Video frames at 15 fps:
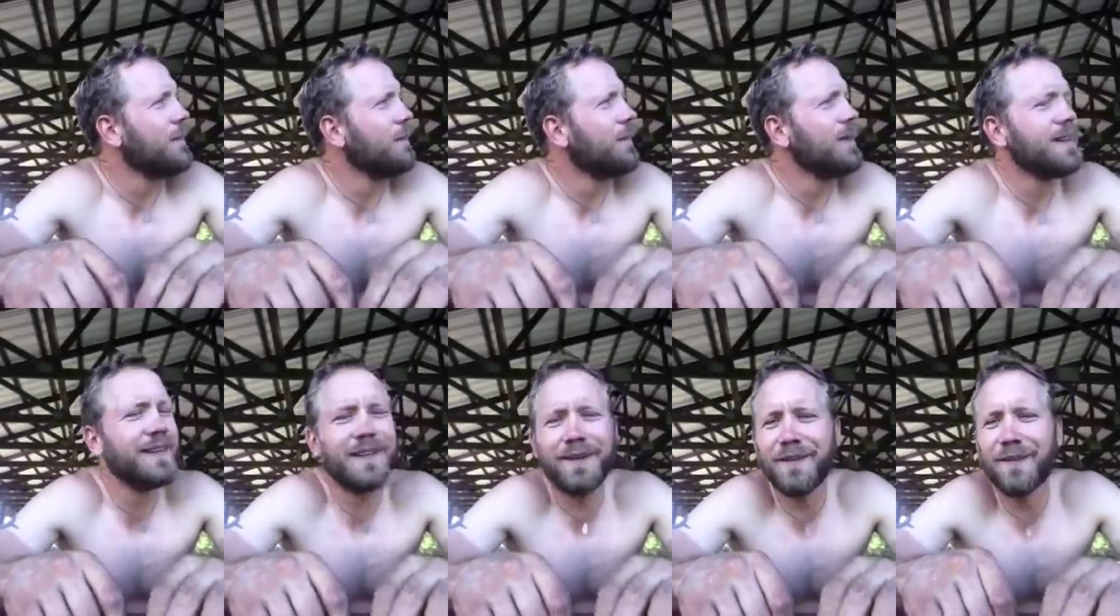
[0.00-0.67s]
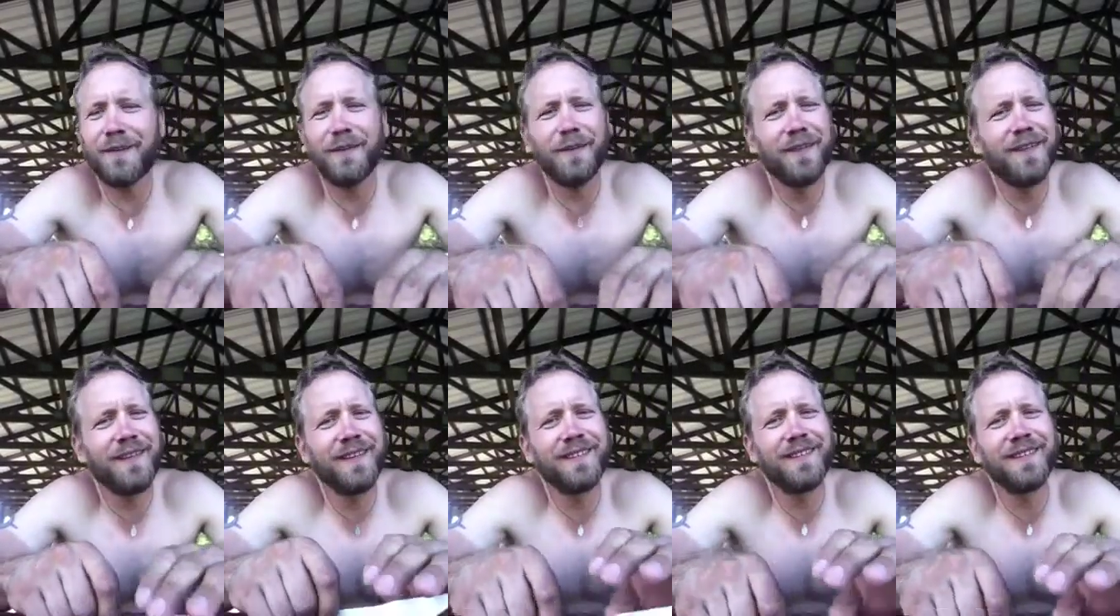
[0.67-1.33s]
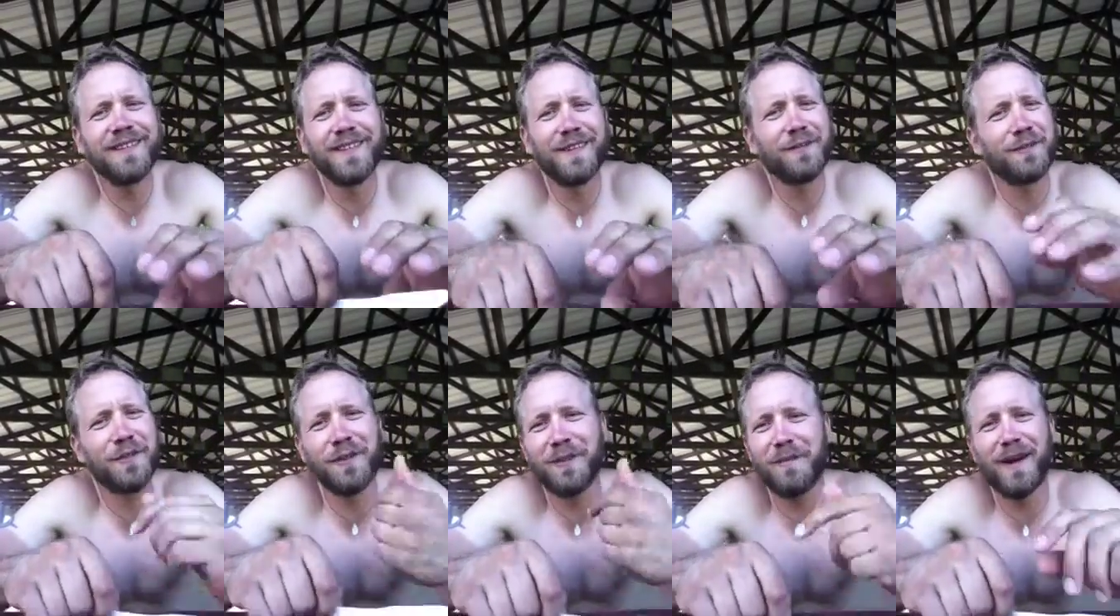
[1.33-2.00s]
like, you know, it's
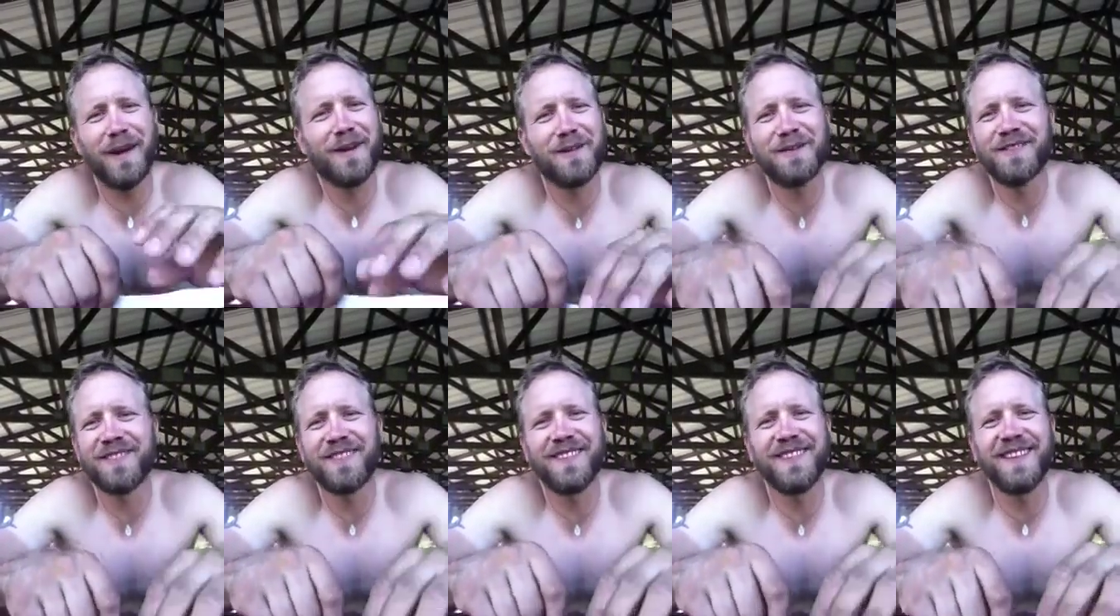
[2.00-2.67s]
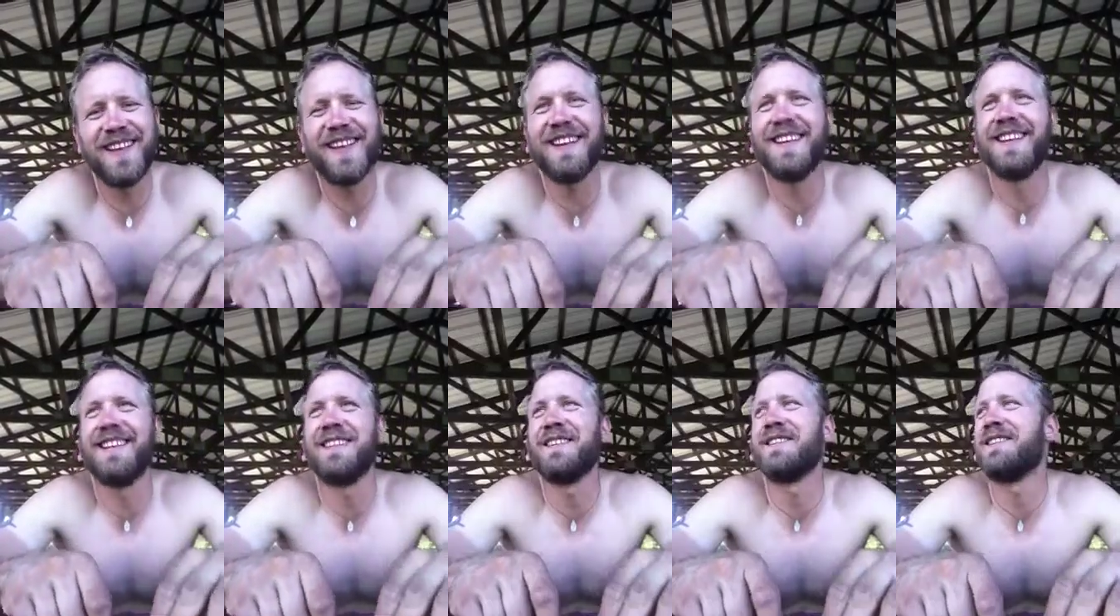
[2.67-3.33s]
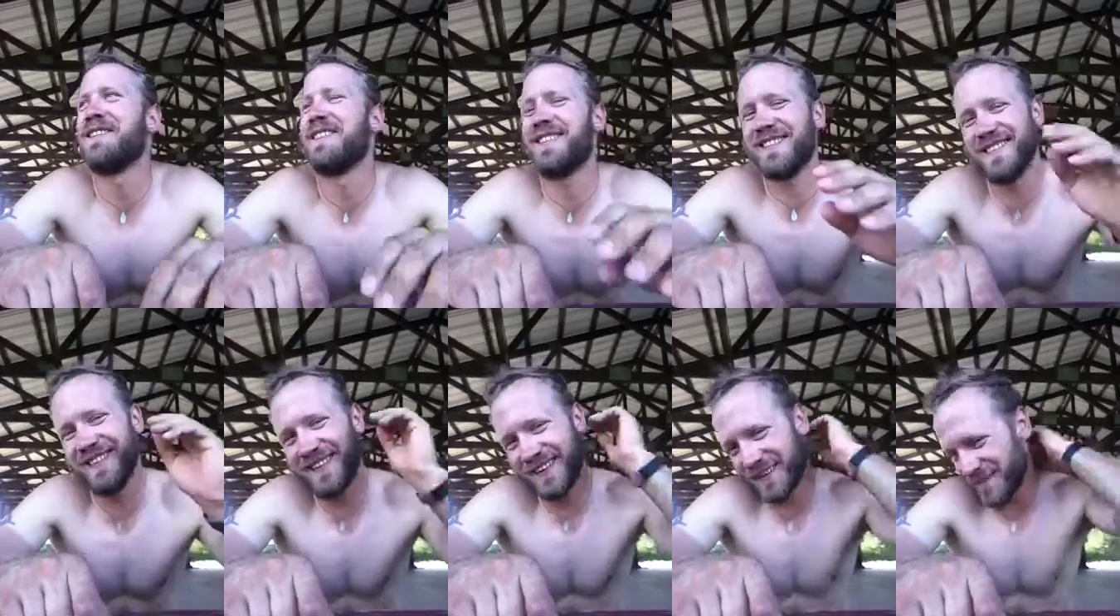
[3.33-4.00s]
really my own insanity. There's just,
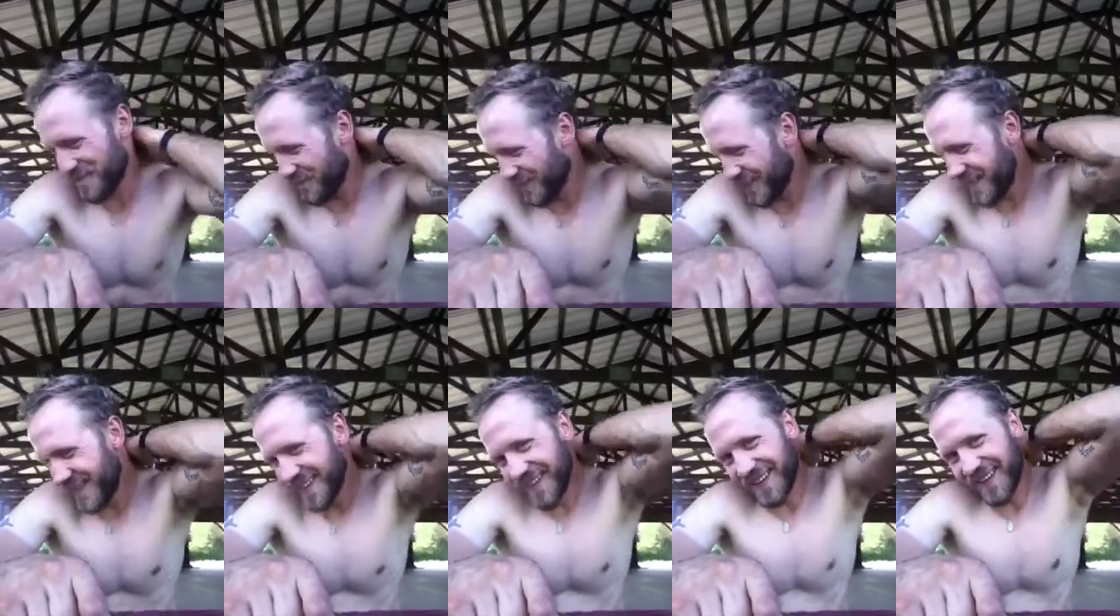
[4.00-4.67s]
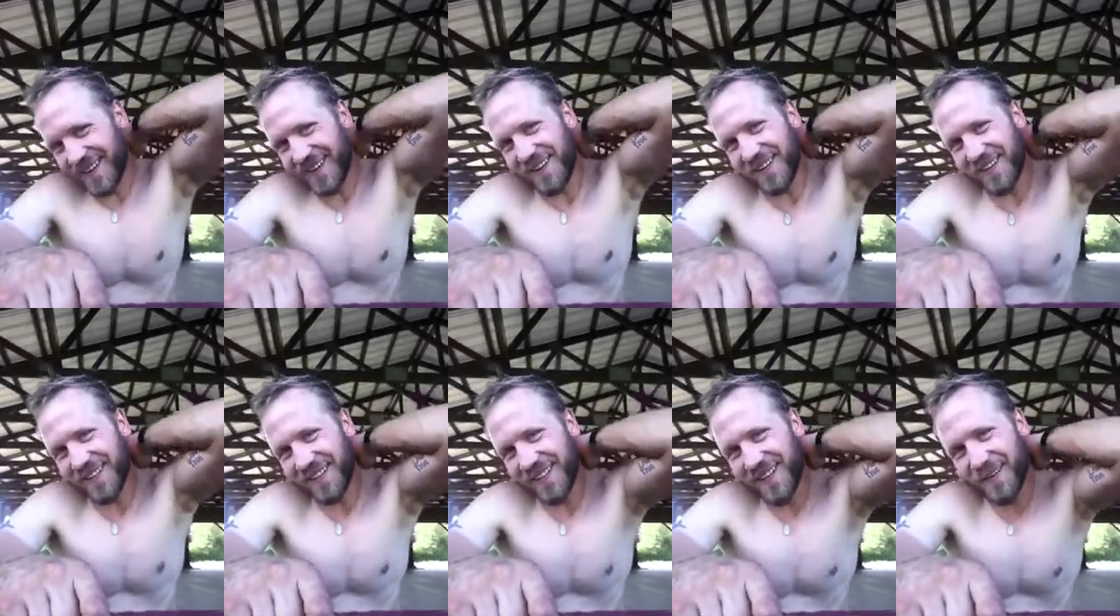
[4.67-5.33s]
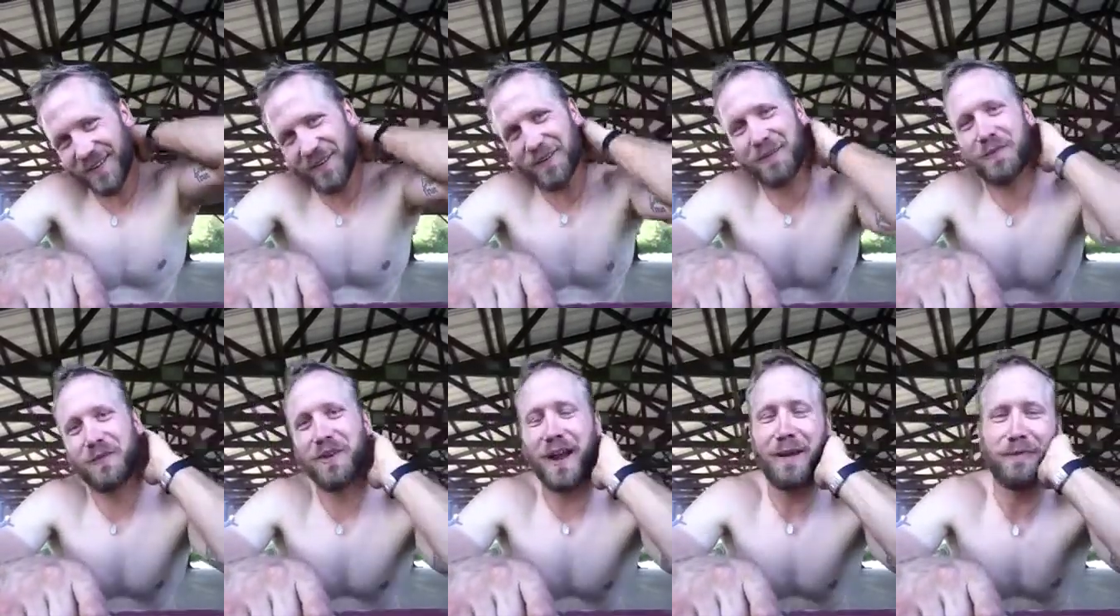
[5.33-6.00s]
you know, all
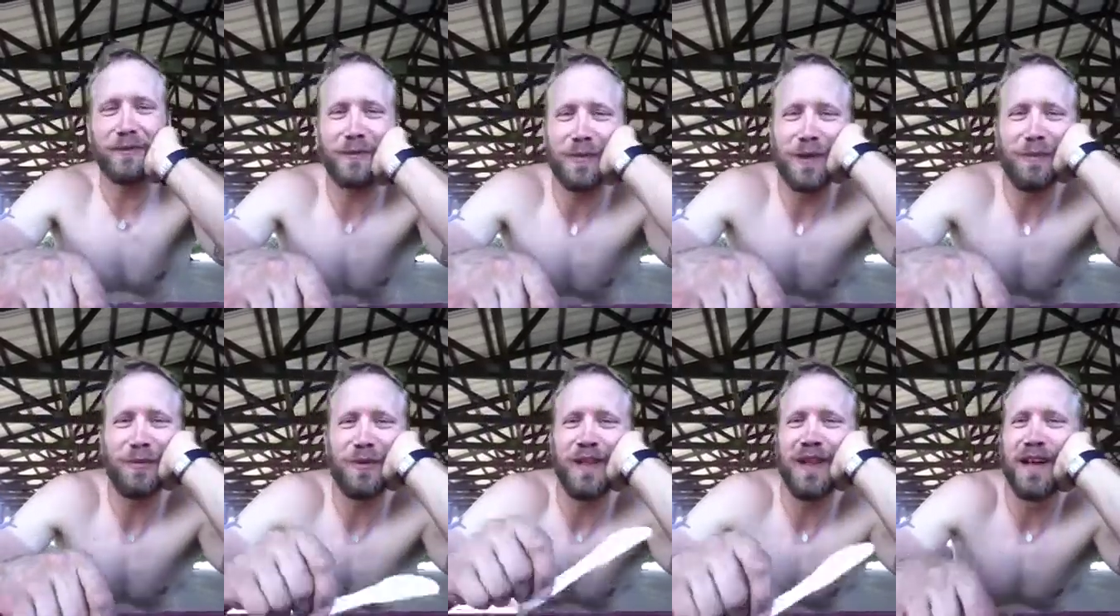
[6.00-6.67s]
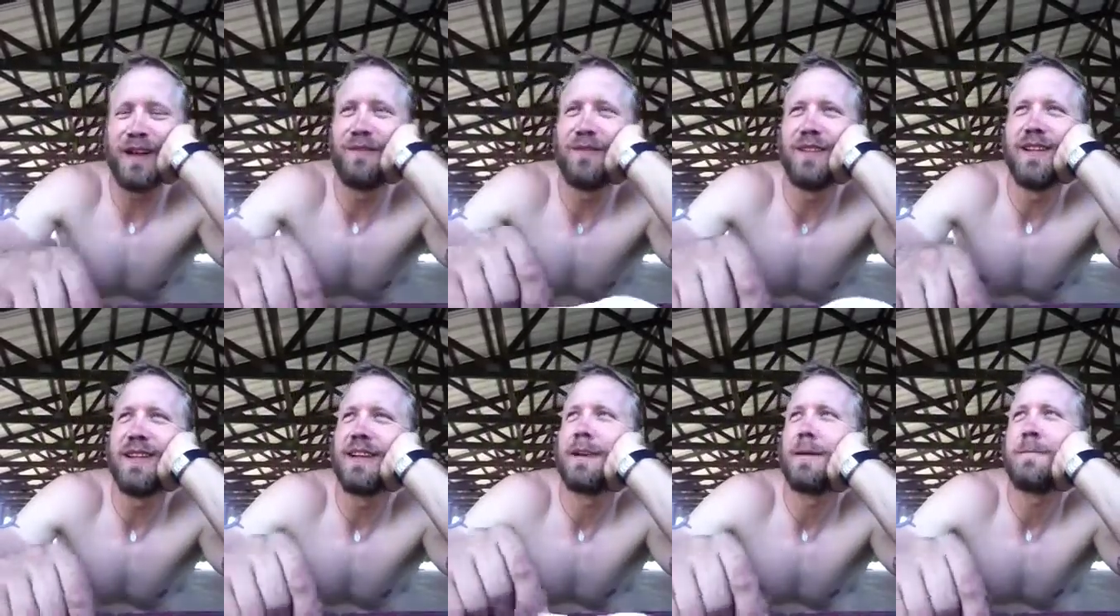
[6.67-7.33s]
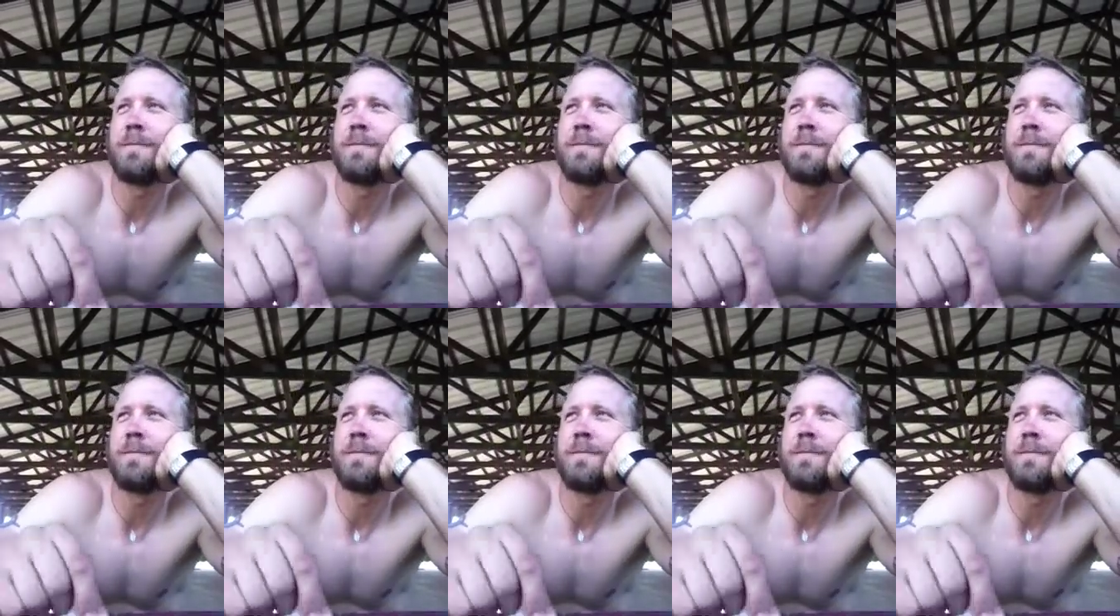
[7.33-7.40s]
types of people have, like,